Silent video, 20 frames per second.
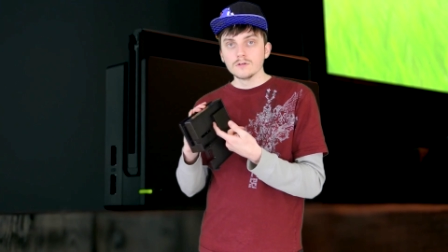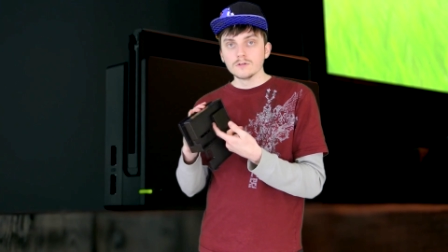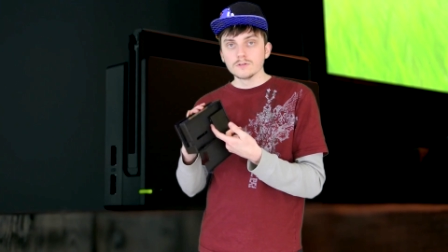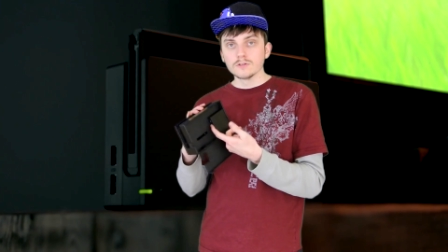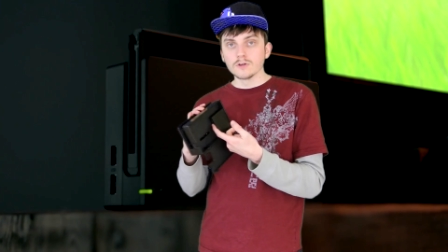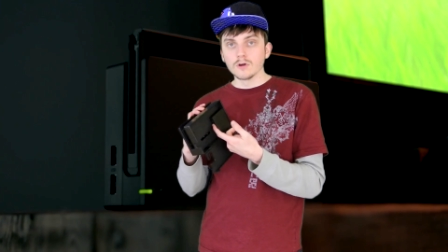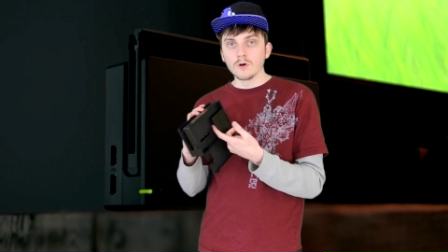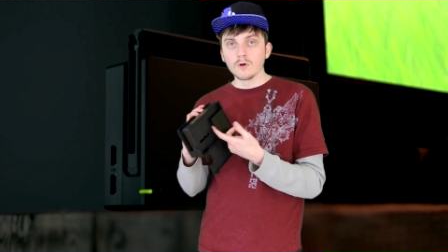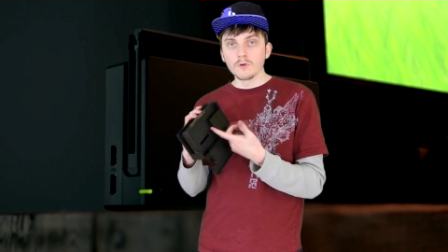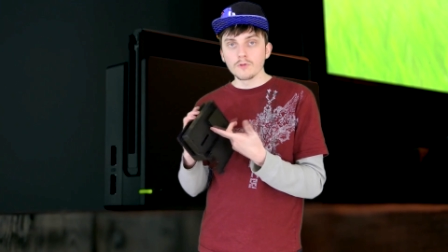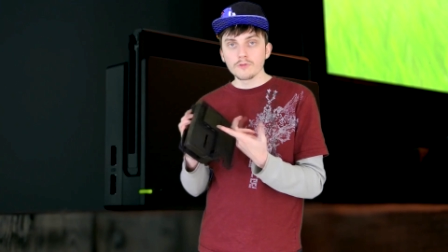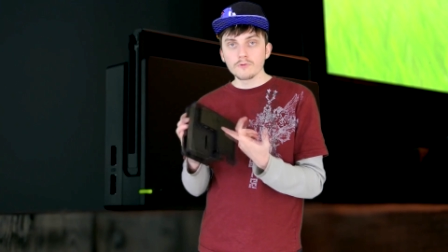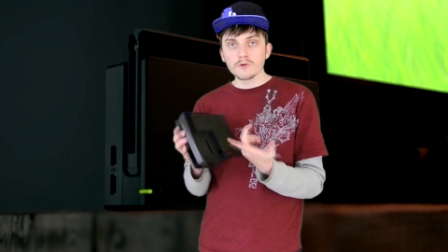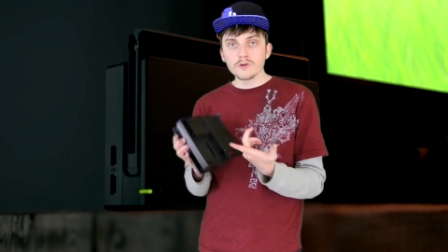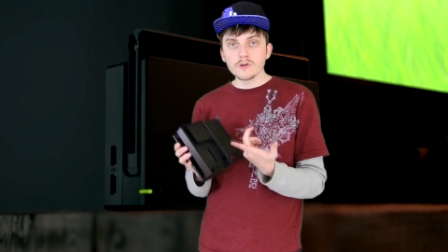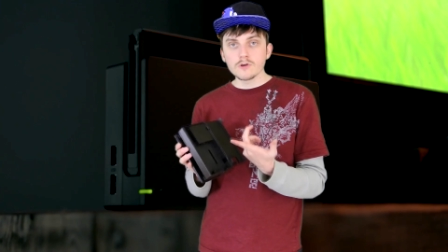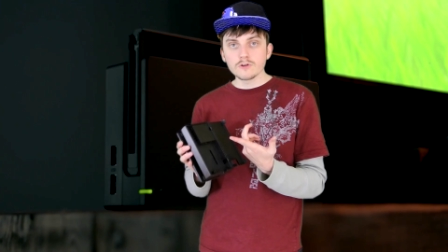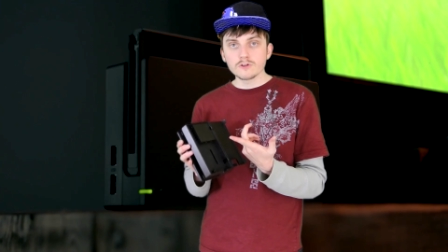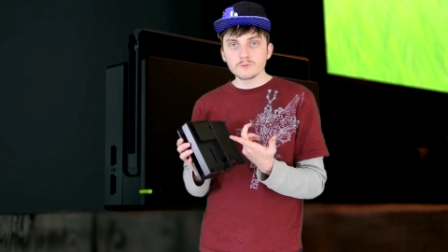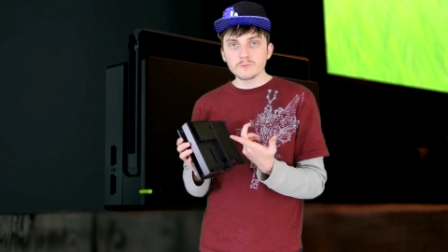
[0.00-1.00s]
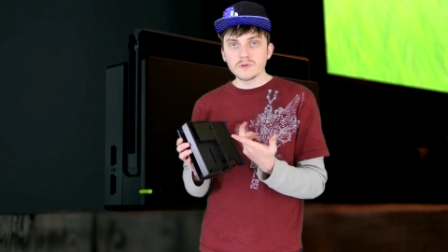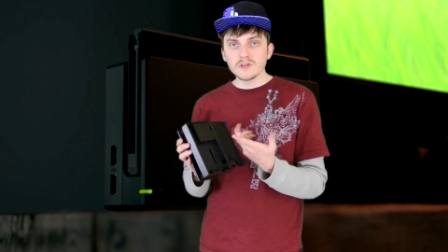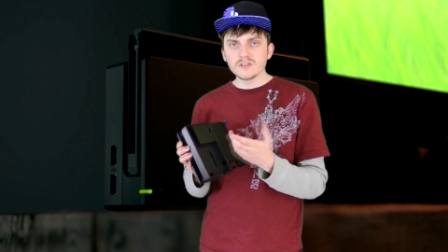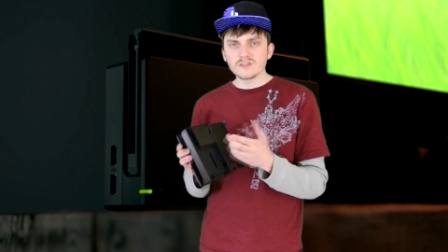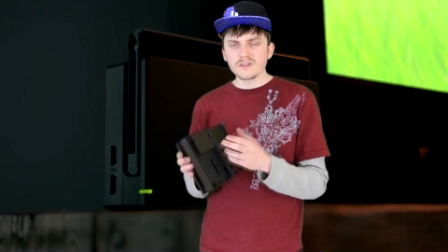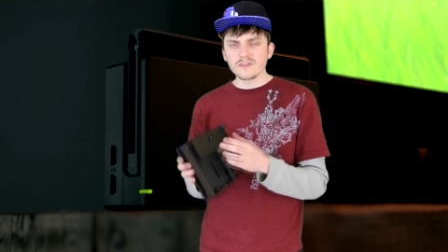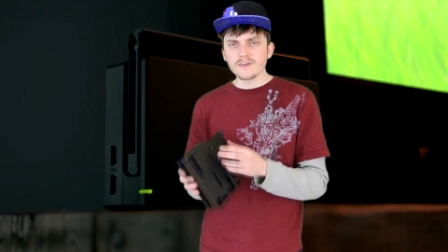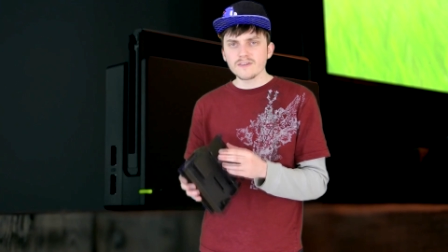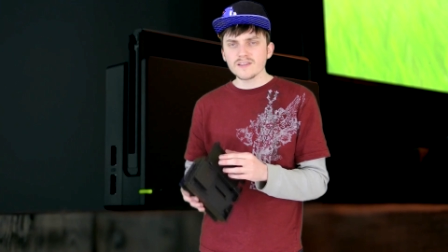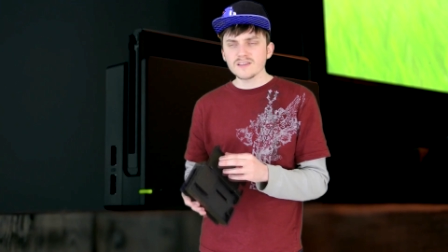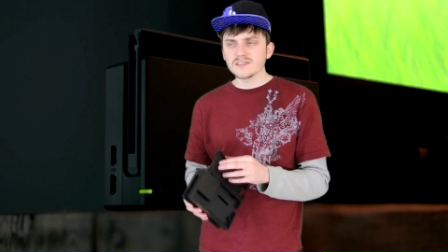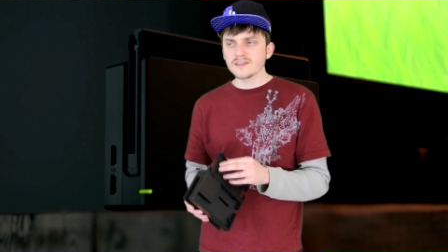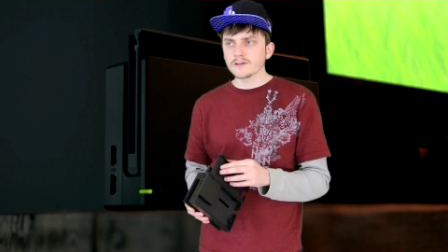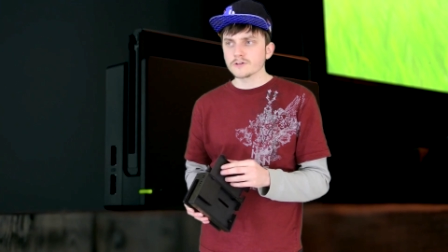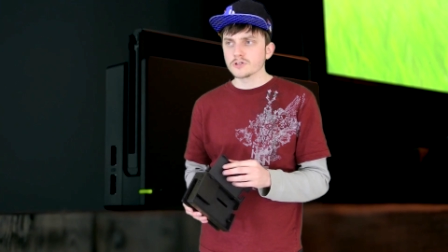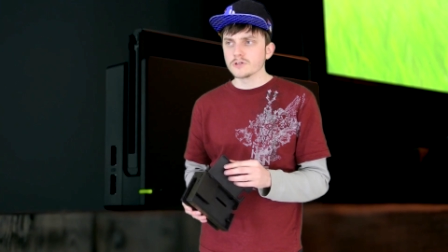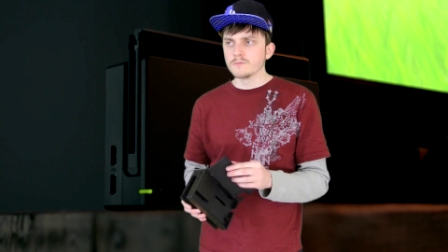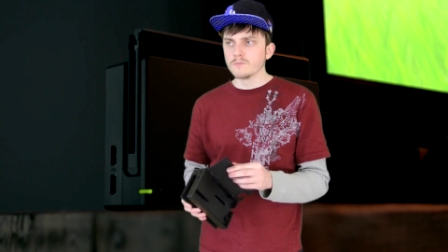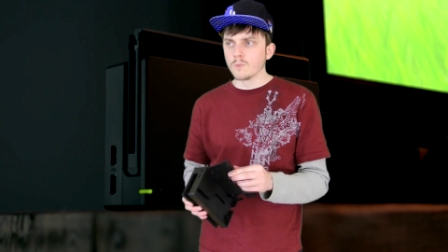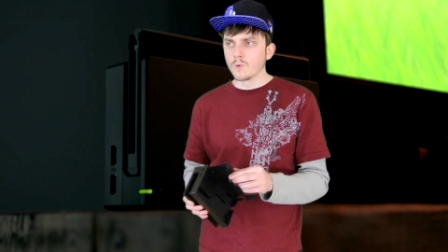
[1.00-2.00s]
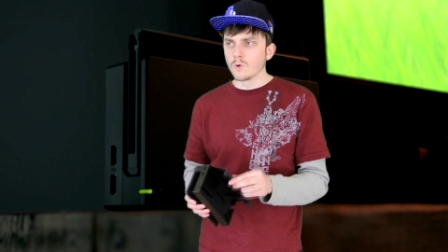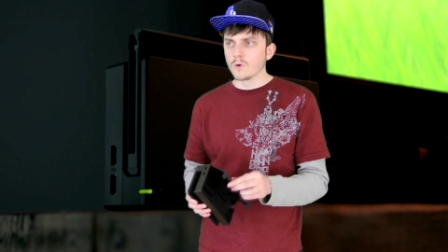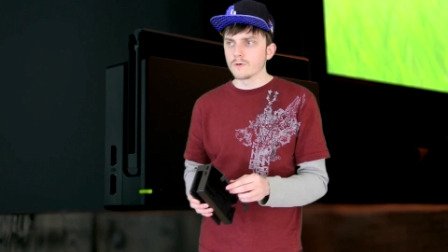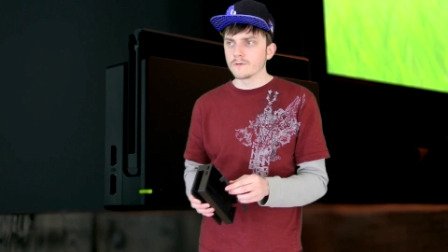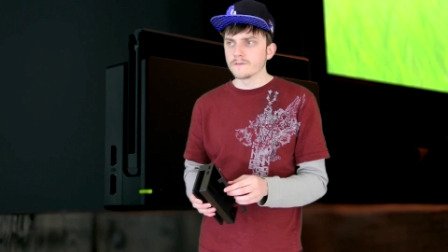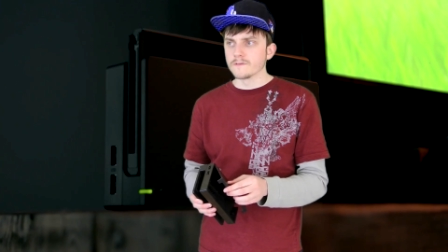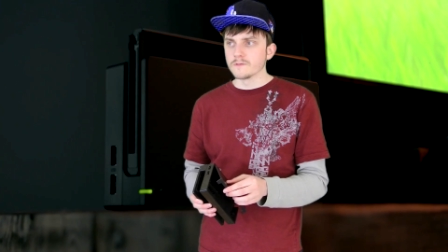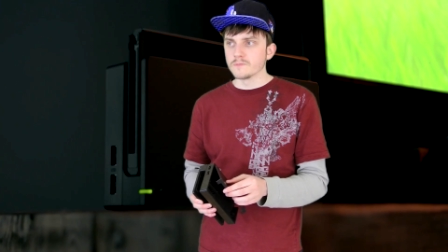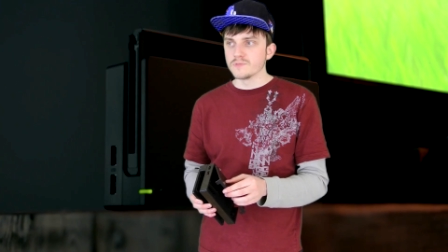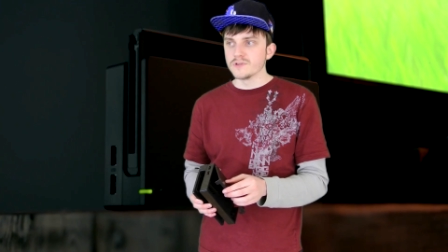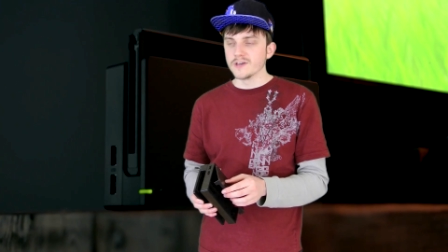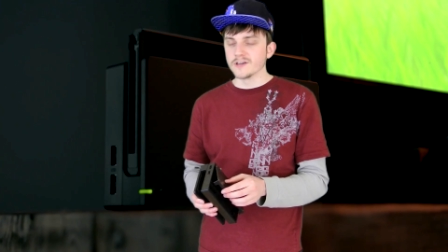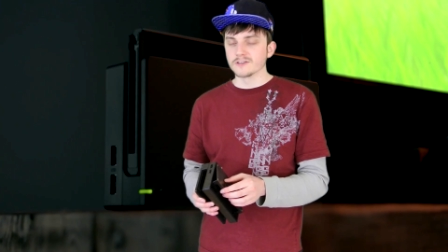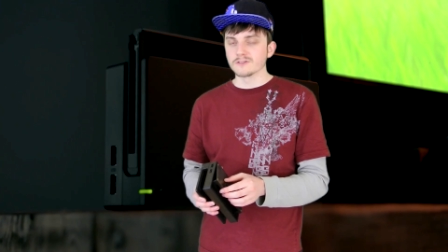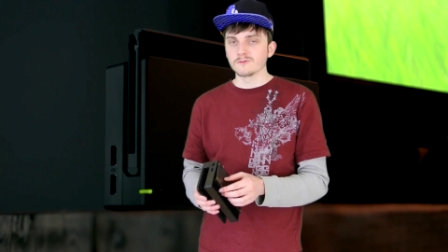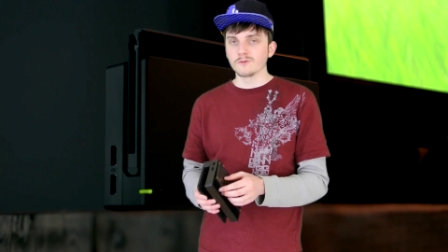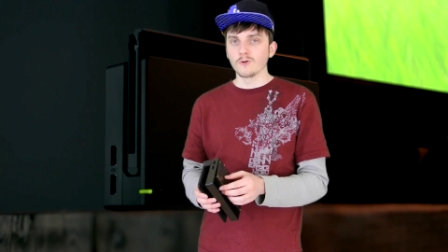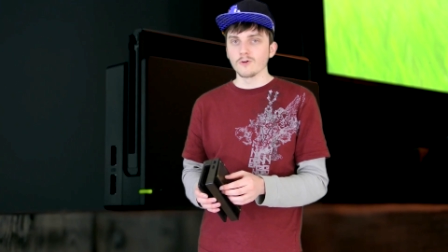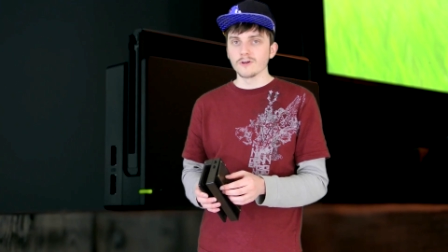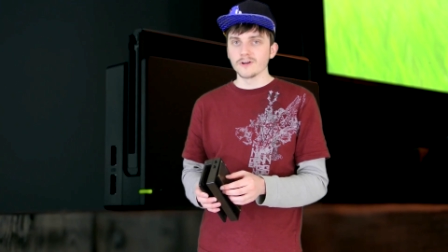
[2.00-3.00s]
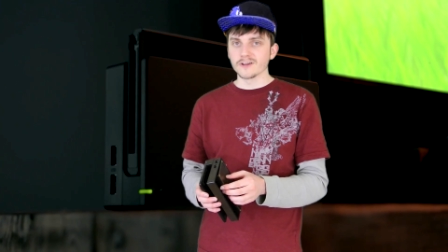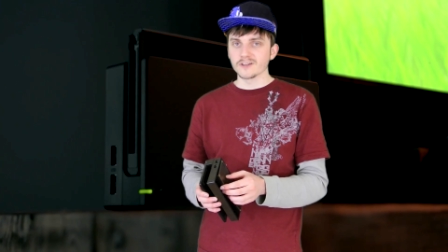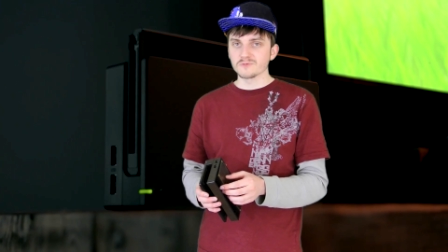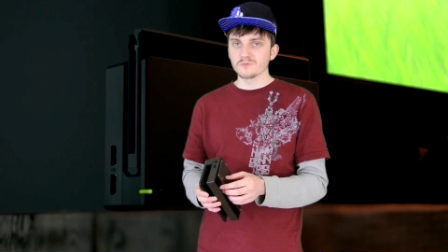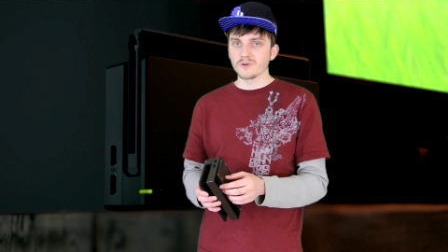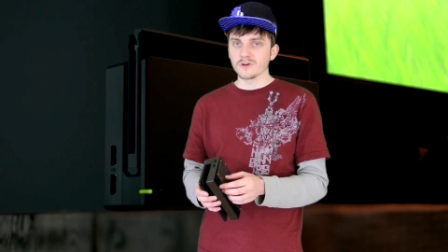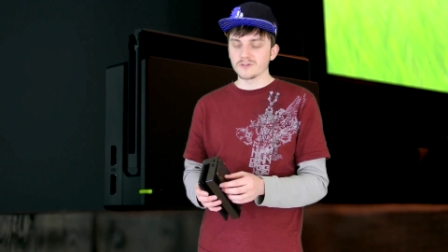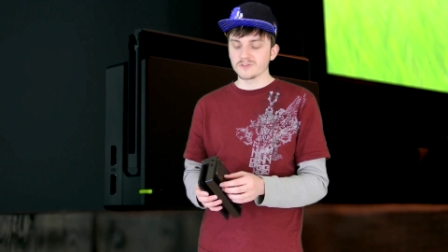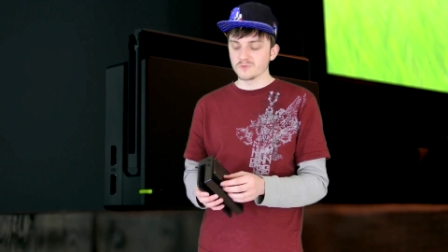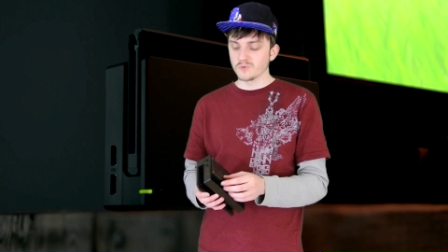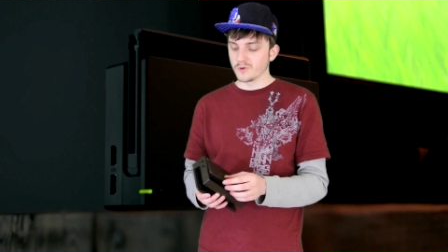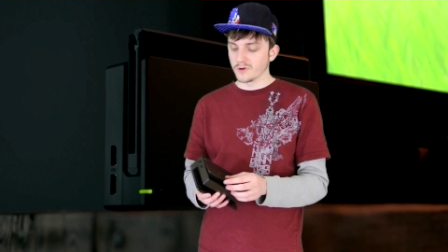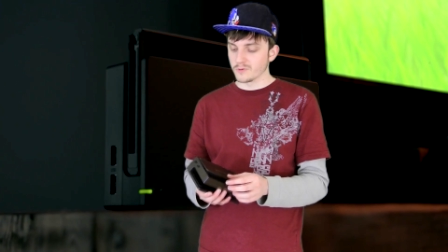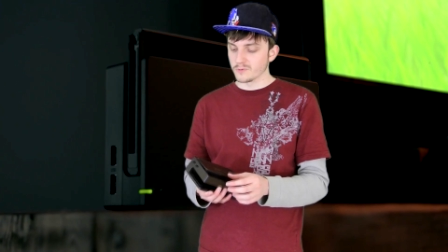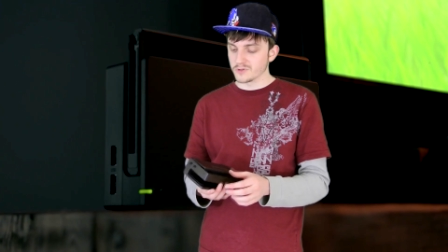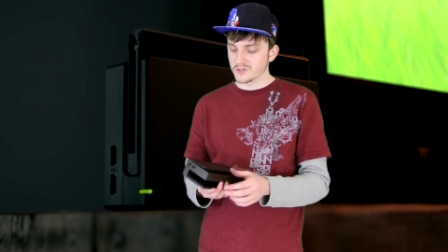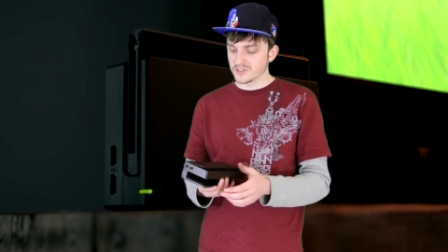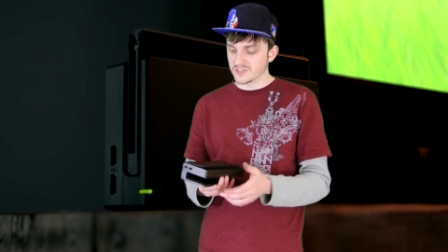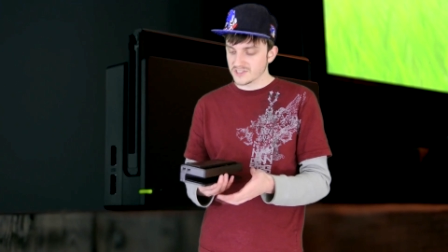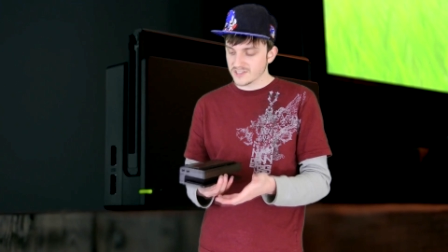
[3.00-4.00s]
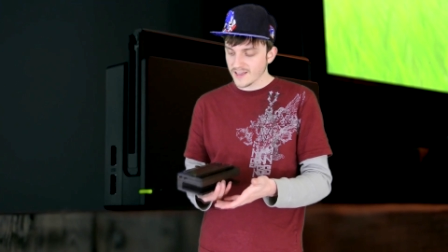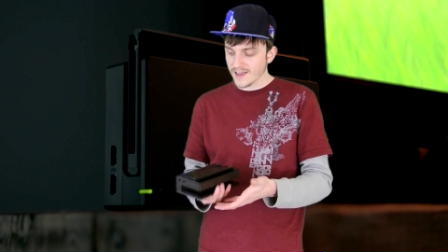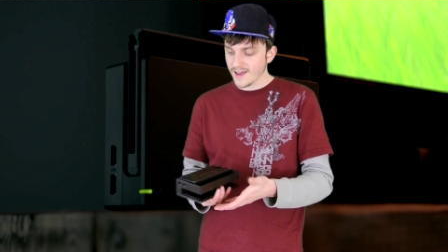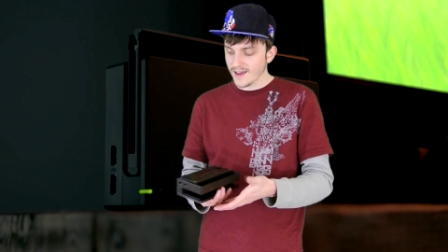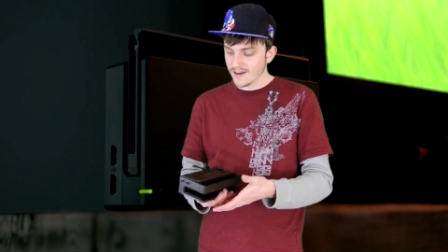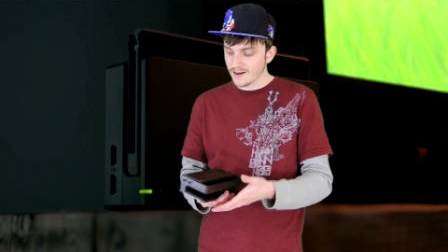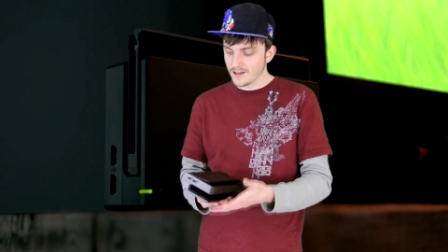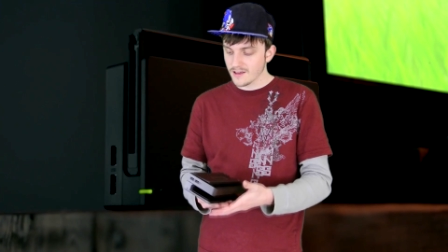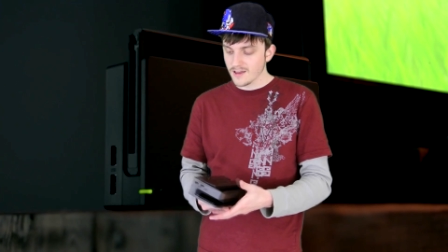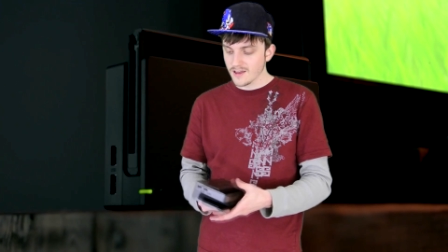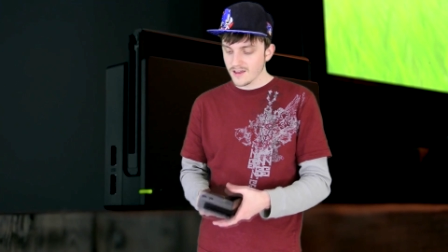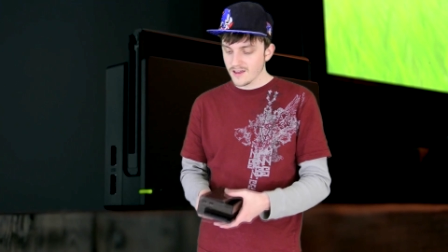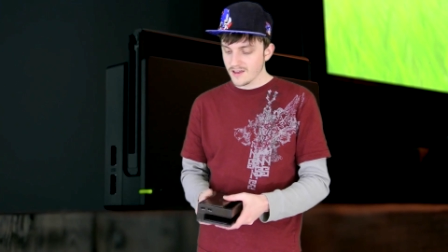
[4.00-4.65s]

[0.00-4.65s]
So 3 USBs. I think that's actually more than the PS4 and Xbox One, which is sad